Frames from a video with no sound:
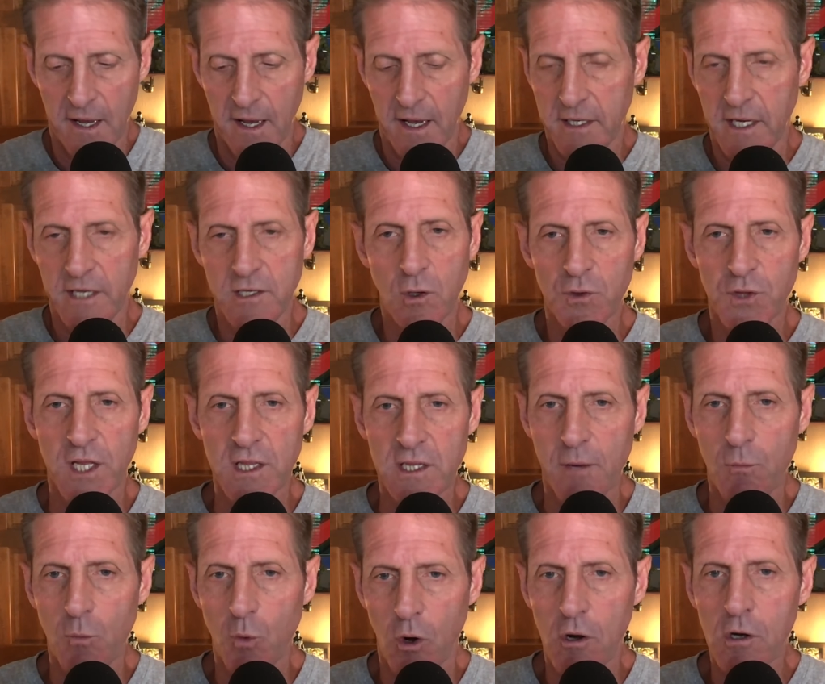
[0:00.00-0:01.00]
And I don't think
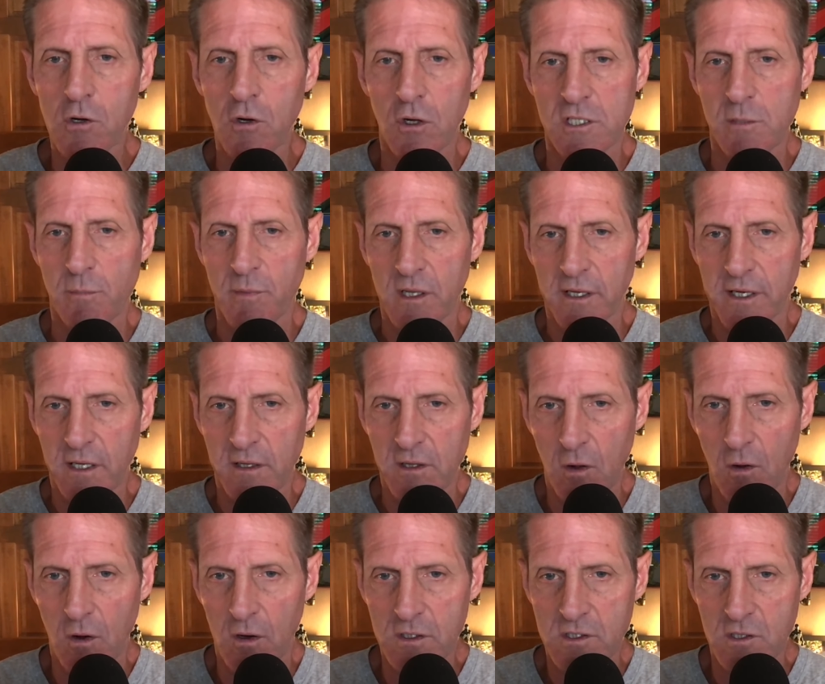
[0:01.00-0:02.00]
they work ultimately in the
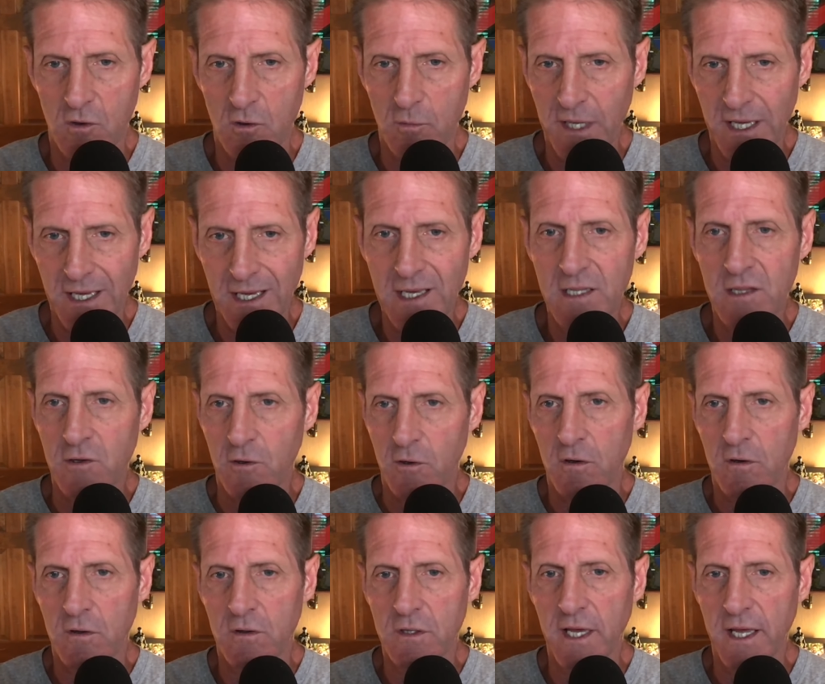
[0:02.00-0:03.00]
long term
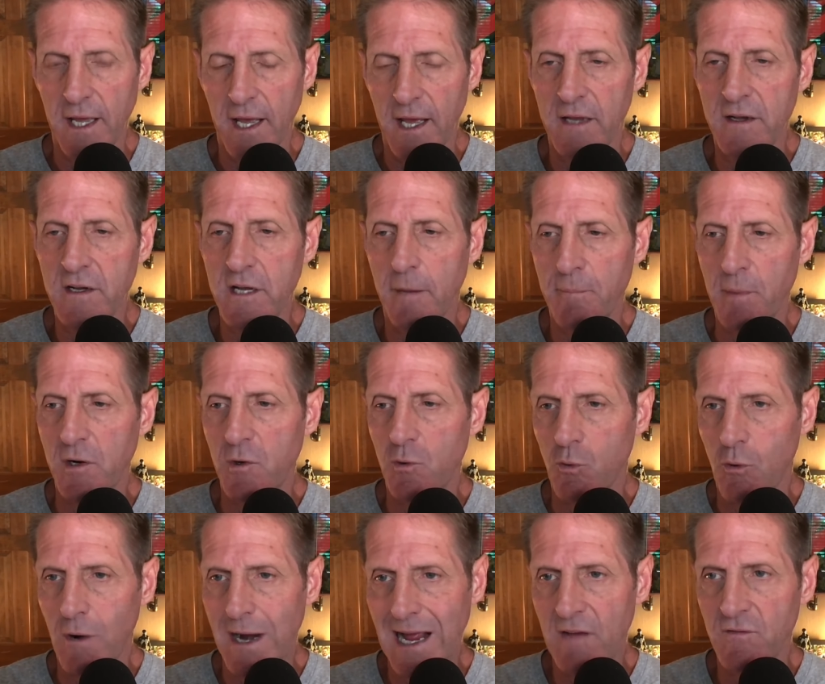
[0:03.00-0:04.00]
either. They end up
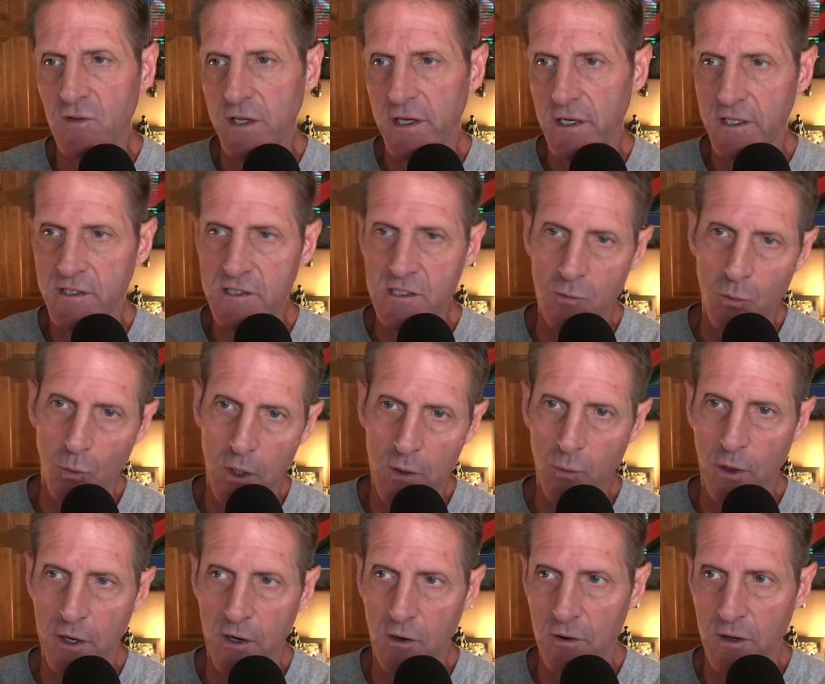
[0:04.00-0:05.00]
unraveling us in one
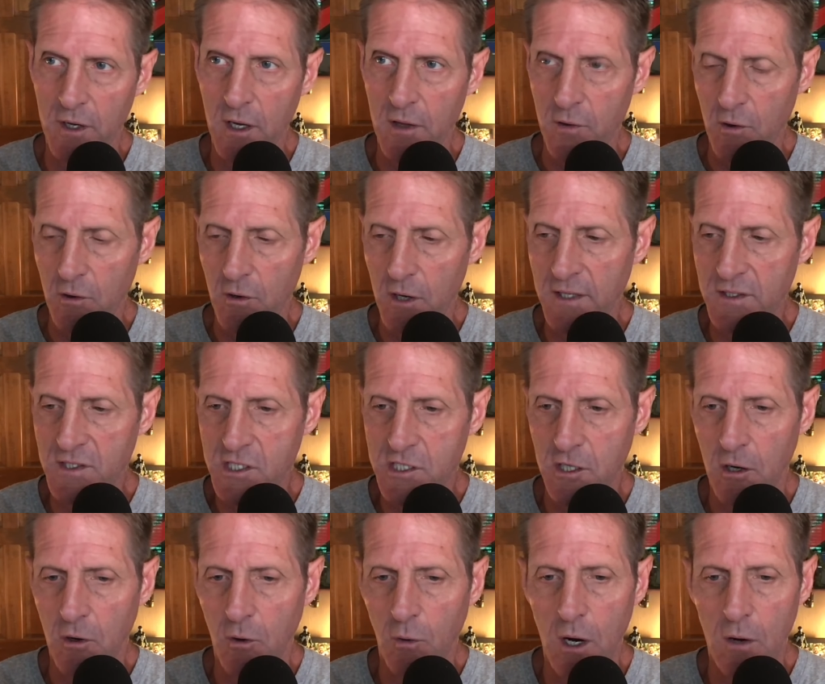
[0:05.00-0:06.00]
way or another. And
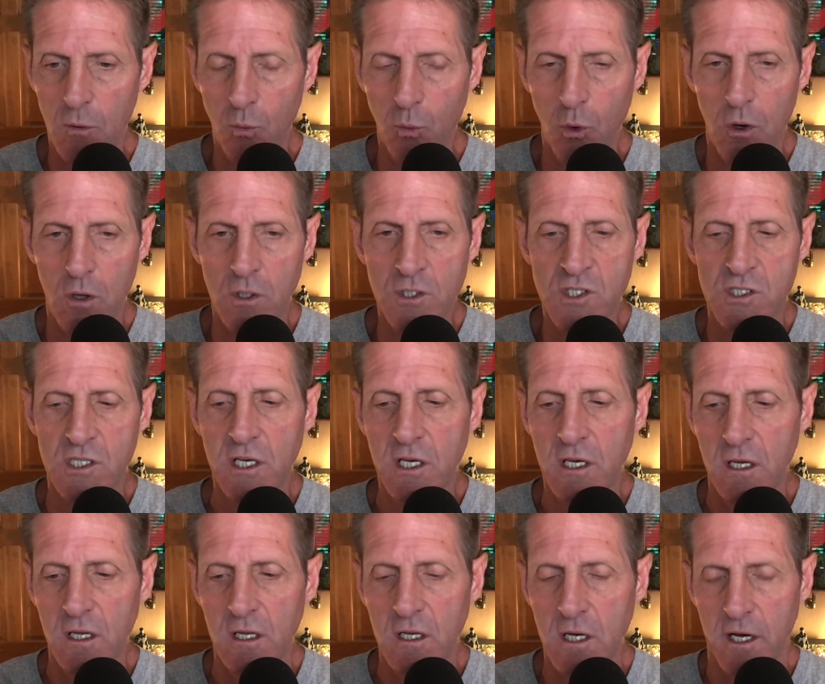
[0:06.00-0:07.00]
so we're
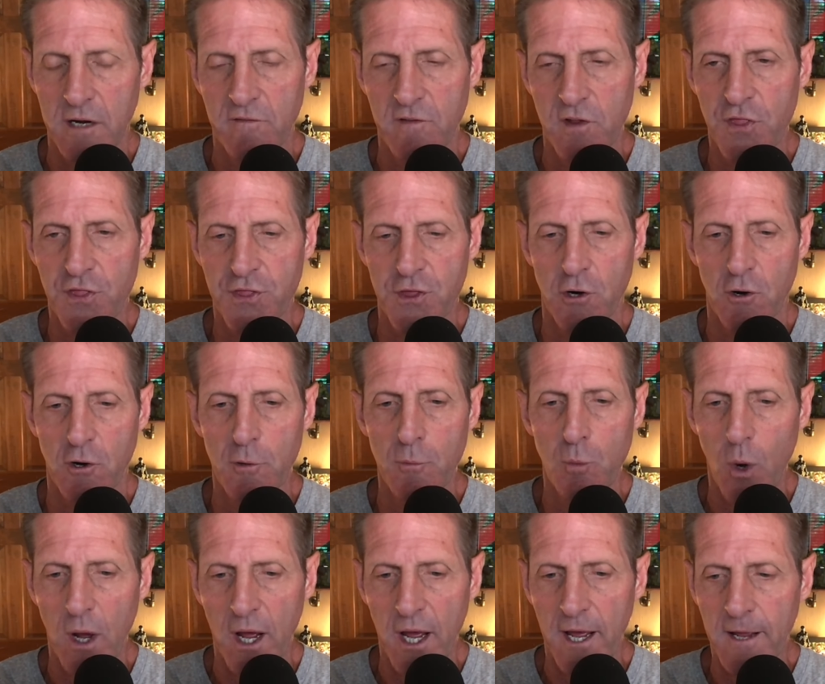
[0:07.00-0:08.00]
seeking kind of a third
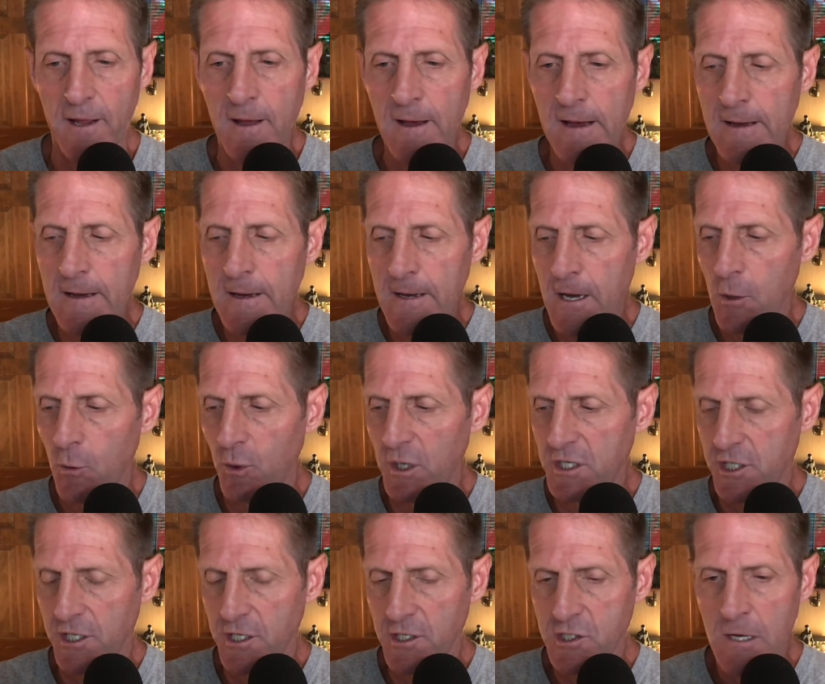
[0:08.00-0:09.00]
way,
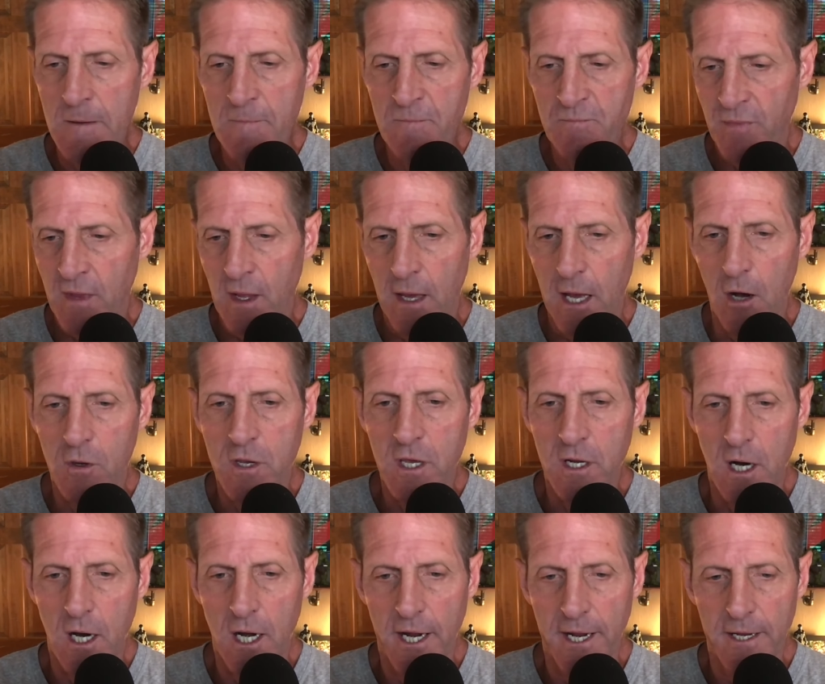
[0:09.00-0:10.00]
which is how
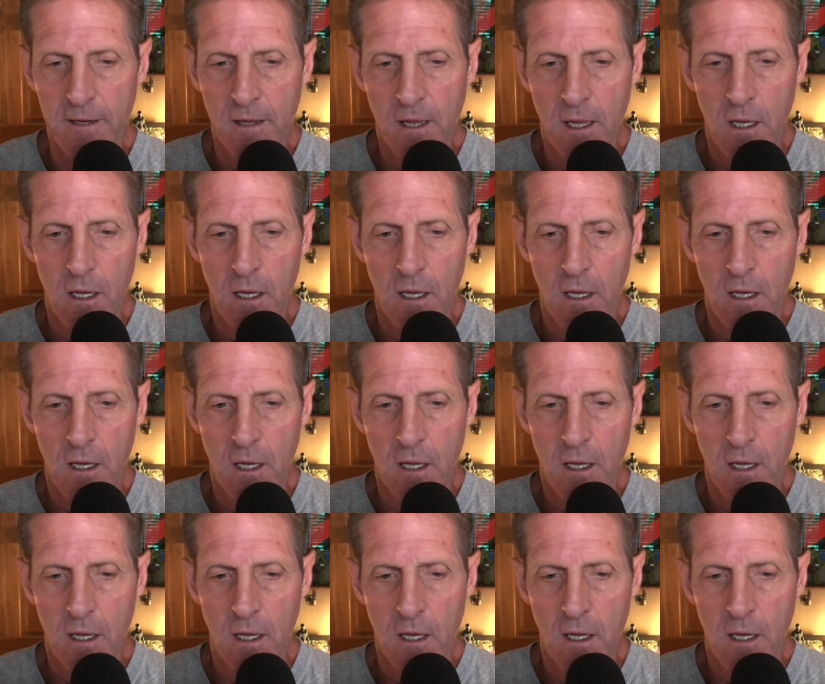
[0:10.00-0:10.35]
can I